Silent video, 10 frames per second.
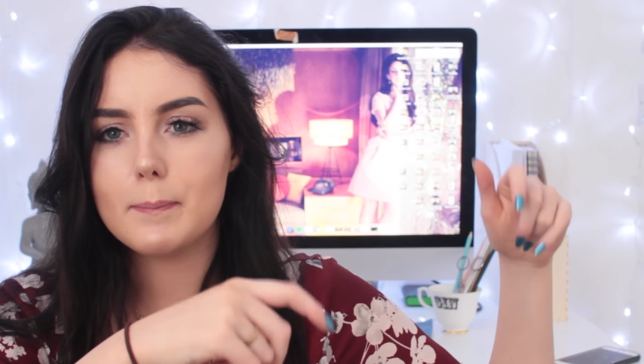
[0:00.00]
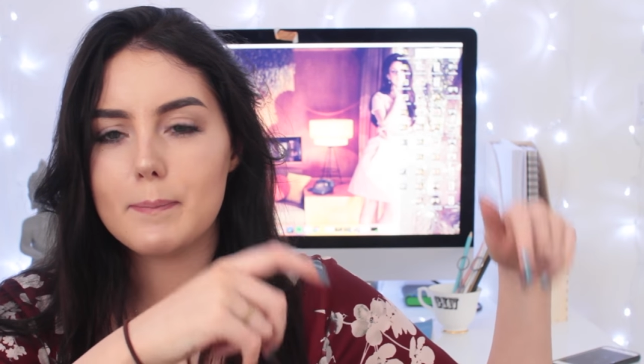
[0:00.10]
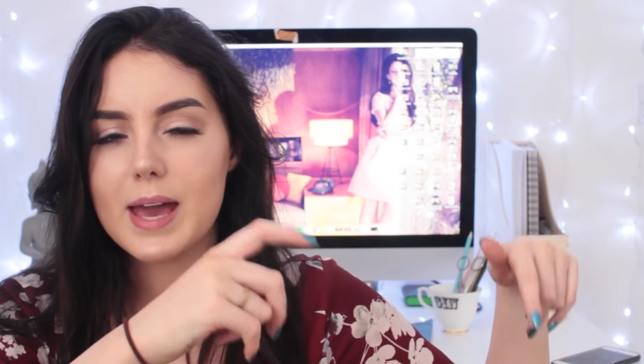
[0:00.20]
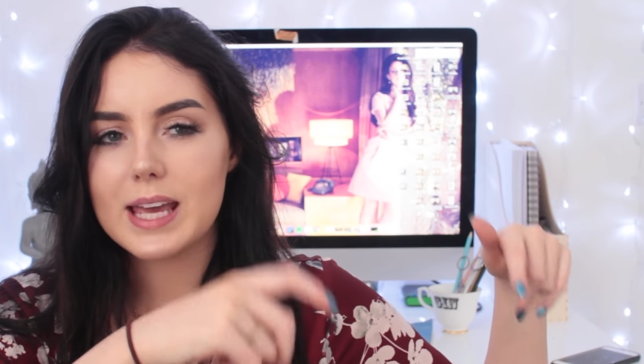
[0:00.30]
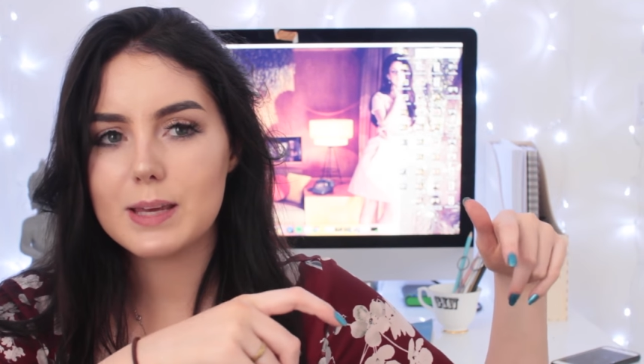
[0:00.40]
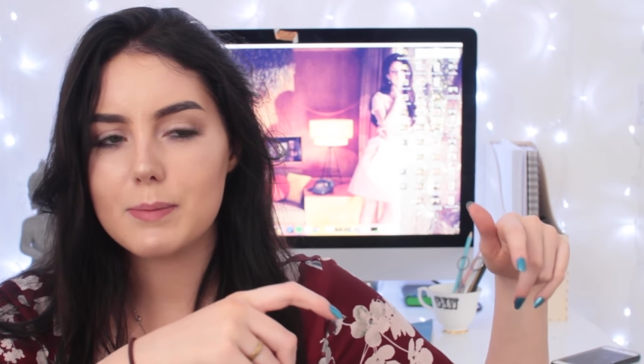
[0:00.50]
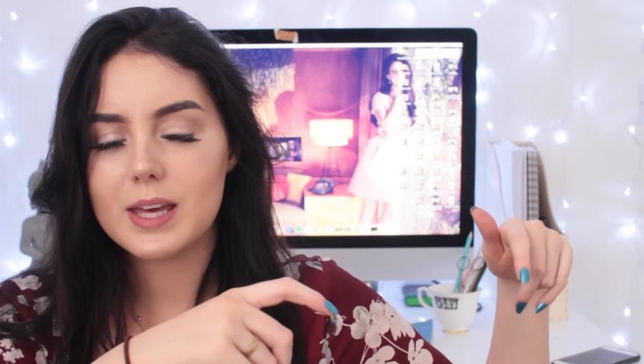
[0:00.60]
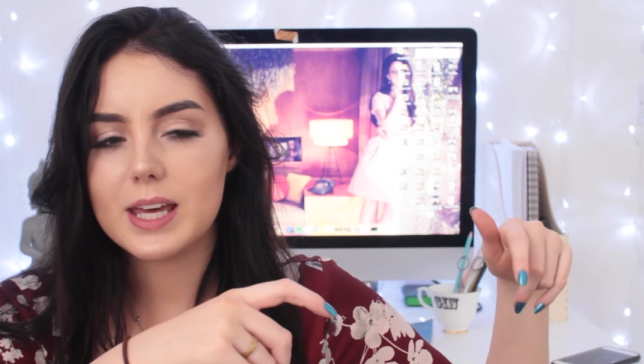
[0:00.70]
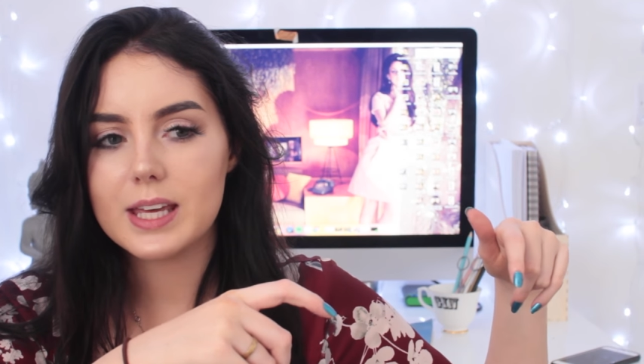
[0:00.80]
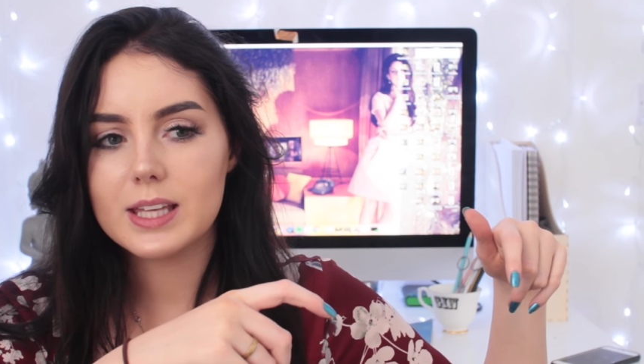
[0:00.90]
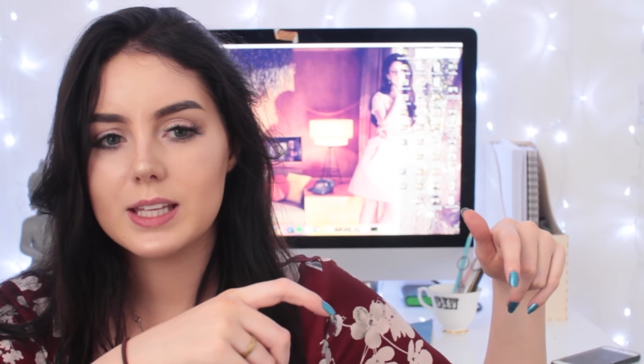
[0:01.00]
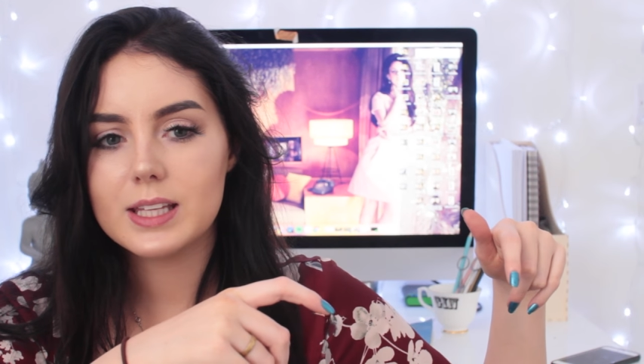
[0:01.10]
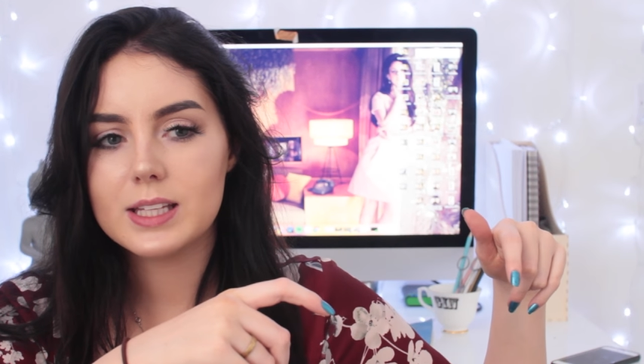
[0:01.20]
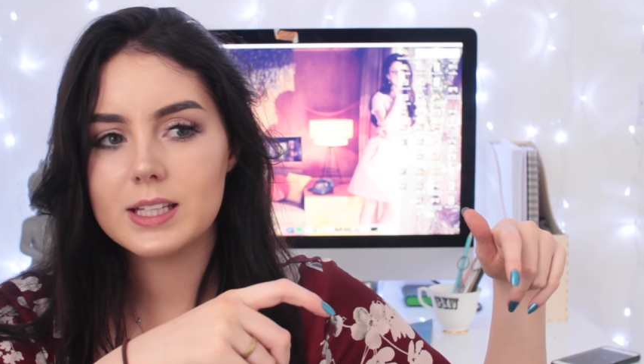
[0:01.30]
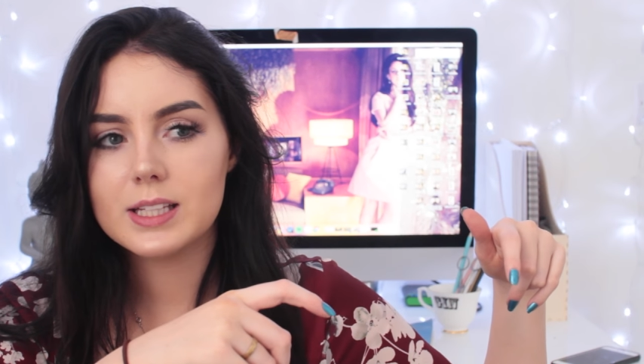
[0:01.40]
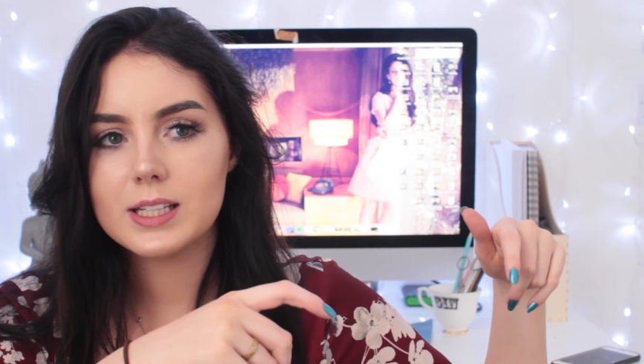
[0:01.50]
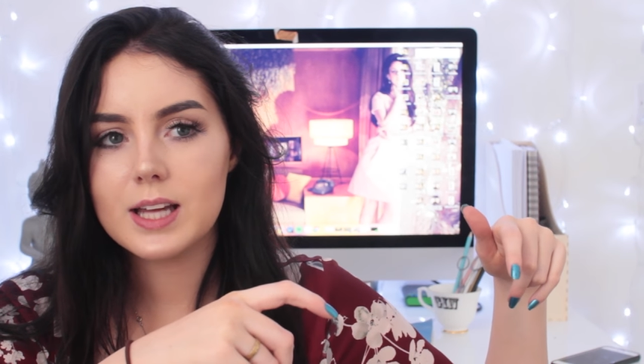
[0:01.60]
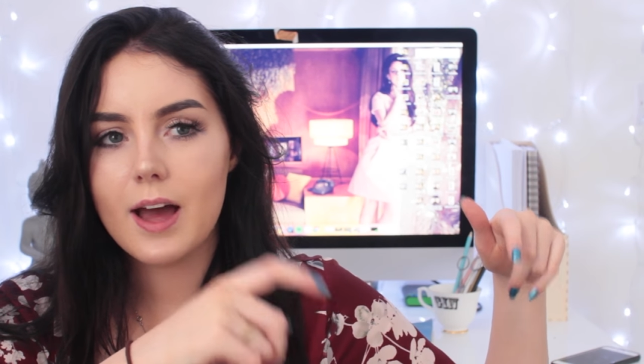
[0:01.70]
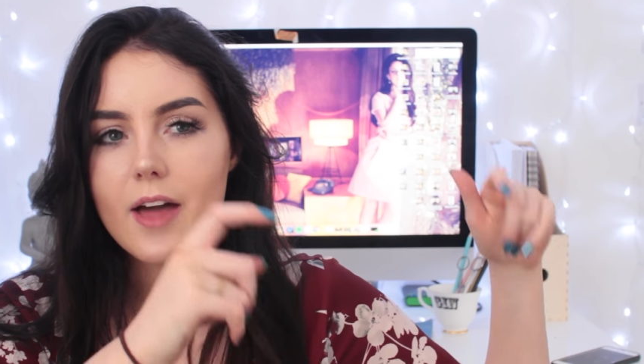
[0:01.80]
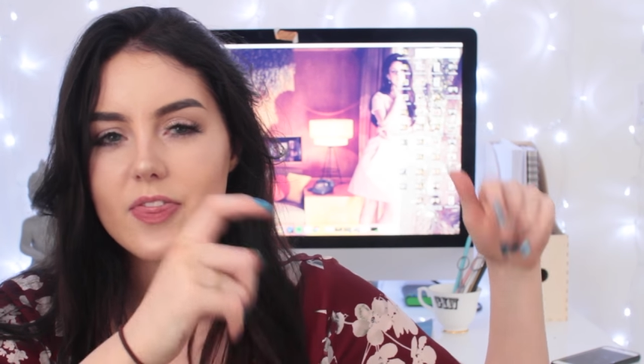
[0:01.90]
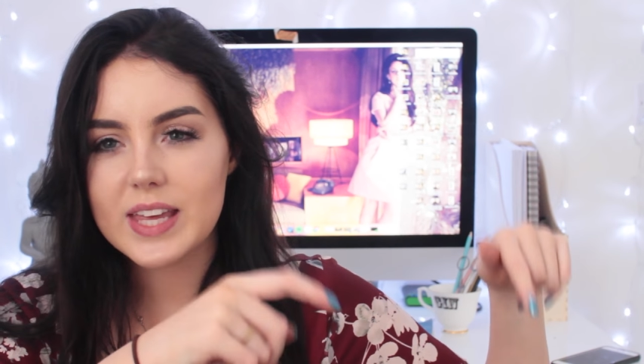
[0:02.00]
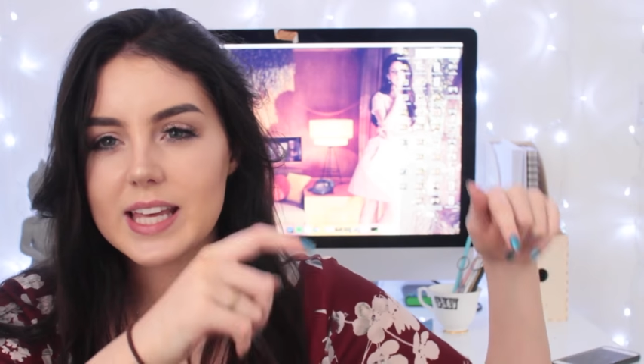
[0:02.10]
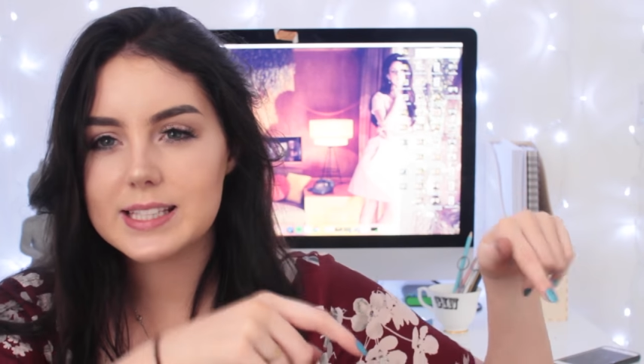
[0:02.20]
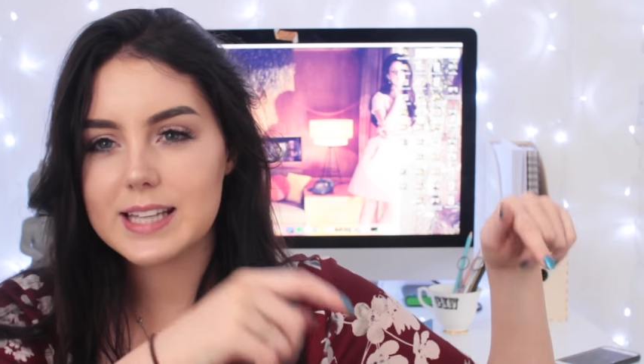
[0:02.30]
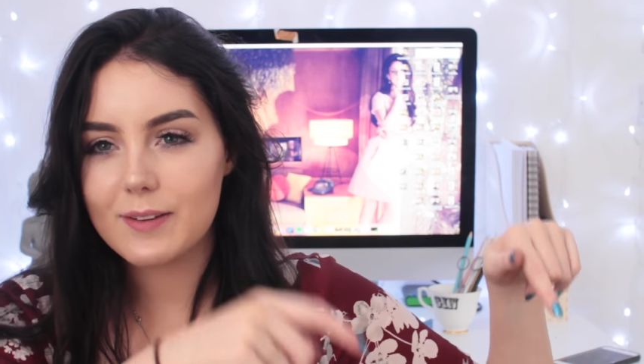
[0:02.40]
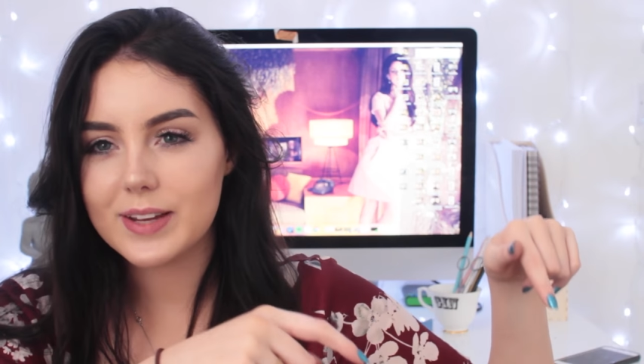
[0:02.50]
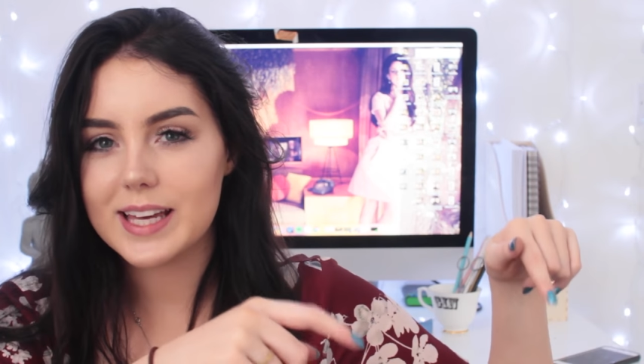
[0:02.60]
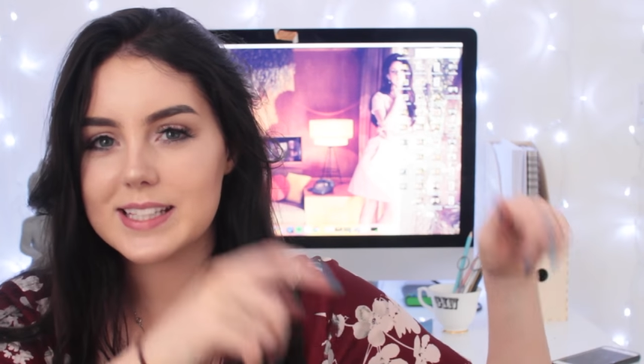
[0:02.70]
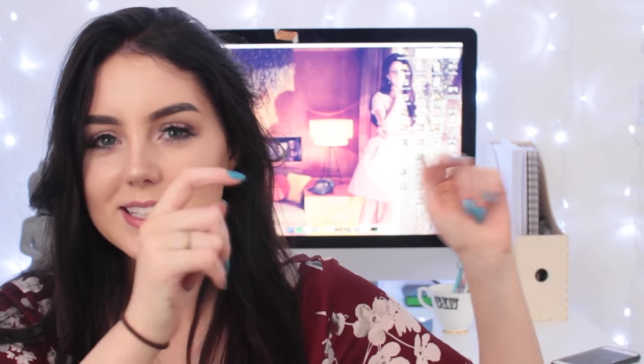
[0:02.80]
maybe. I think it's down here,